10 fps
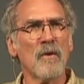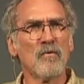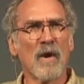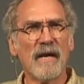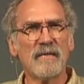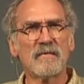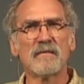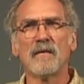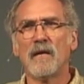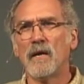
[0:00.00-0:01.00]

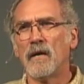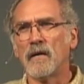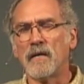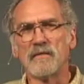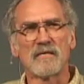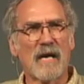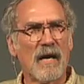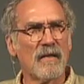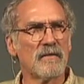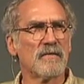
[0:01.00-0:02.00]
Rice,
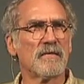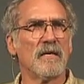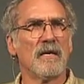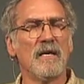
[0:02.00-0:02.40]
Gonzales,